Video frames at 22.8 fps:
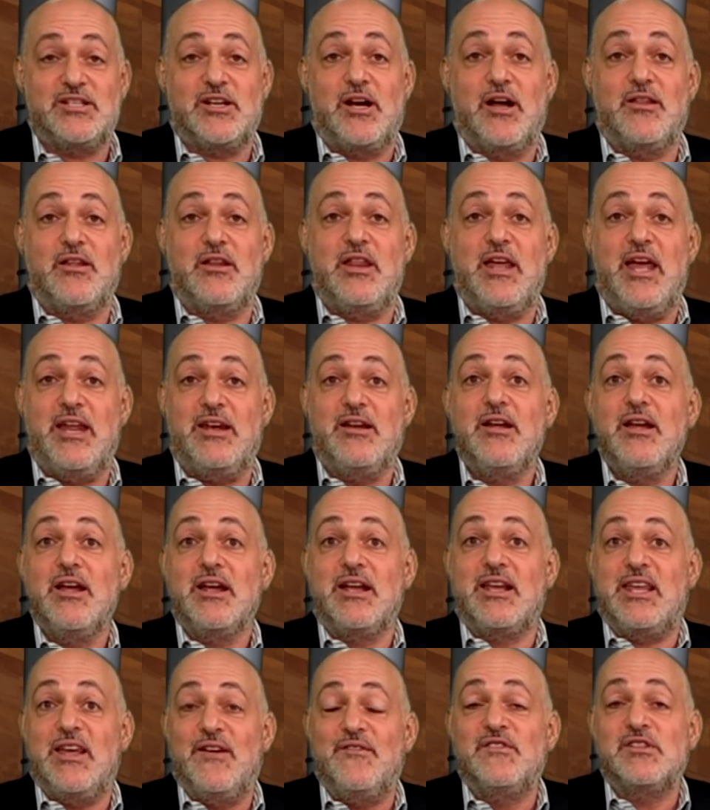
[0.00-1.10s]
other than
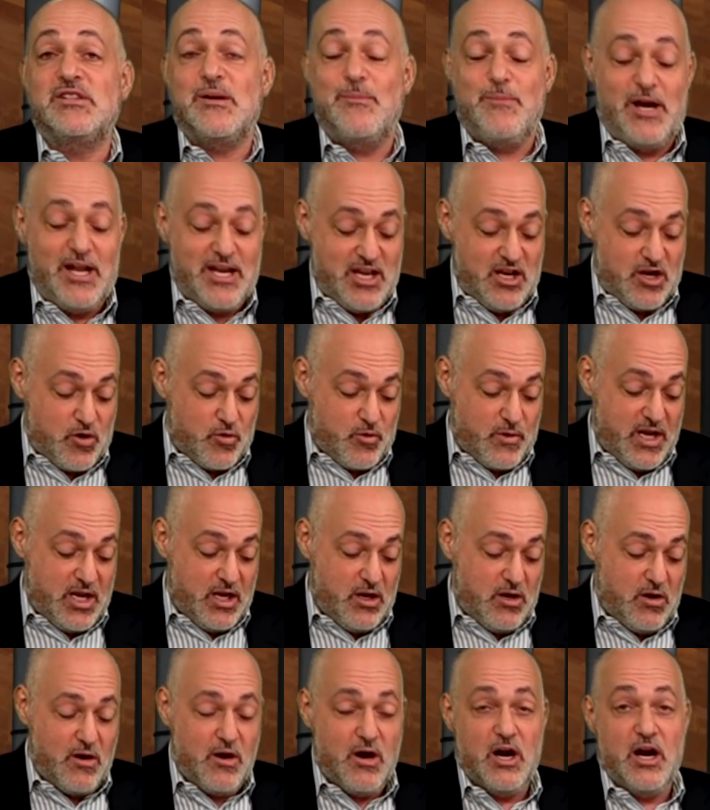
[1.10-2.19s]
give somebody a green
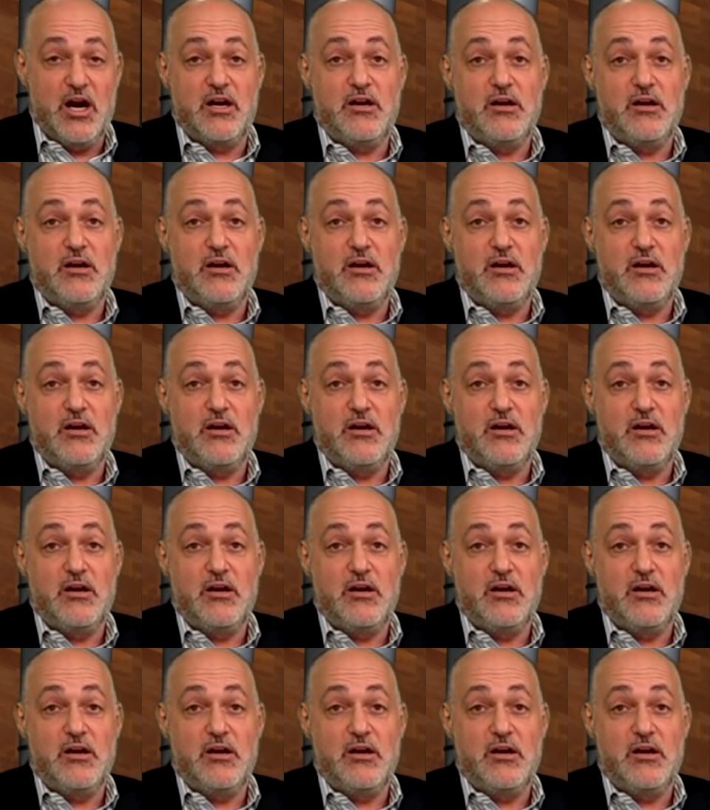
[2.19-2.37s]
card.